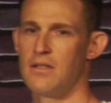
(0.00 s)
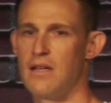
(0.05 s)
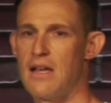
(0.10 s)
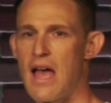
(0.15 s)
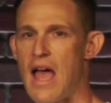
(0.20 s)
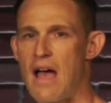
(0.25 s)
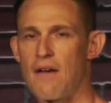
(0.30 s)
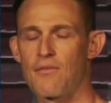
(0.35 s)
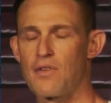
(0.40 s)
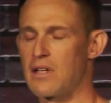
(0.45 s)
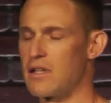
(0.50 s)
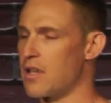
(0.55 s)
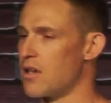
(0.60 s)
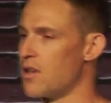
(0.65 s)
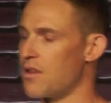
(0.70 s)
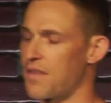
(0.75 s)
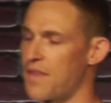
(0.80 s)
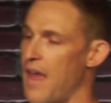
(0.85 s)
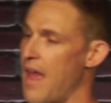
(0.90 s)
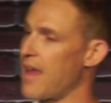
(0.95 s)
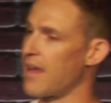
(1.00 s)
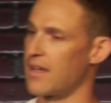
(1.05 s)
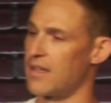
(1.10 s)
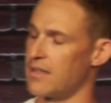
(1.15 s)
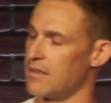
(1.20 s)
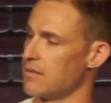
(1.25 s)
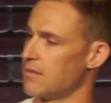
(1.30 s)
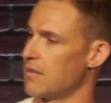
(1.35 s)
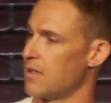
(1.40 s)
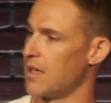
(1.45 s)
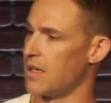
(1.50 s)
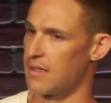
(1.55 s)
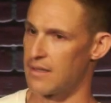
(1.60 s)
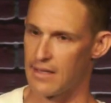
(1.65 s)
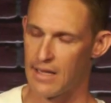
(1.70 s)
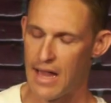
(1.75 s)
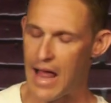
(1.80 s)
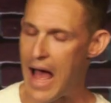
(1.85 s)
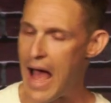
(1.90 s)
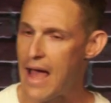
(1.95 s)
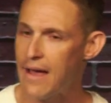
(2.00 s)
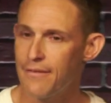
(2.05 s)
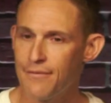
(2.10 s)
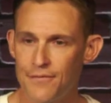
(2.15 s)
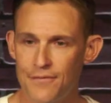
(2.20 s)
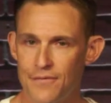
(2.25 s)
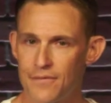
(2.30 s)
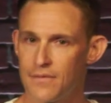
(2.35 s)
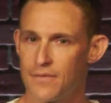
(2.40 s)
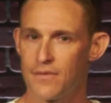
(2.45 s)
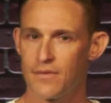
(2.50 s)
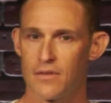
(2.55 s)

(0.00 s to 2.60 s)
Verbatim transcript: every little thing in, in life?